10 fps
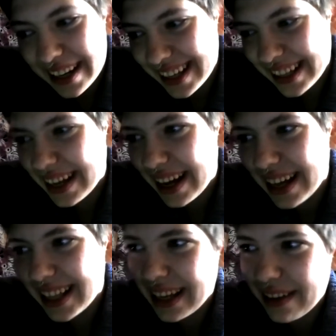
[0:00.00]
I think I
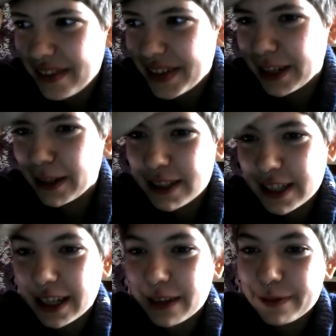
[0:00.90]
think I'm having a good
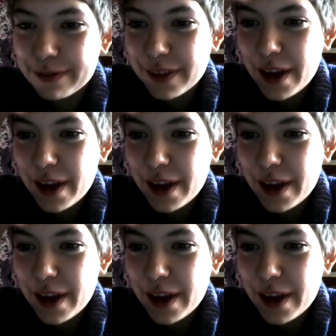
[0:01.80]
time.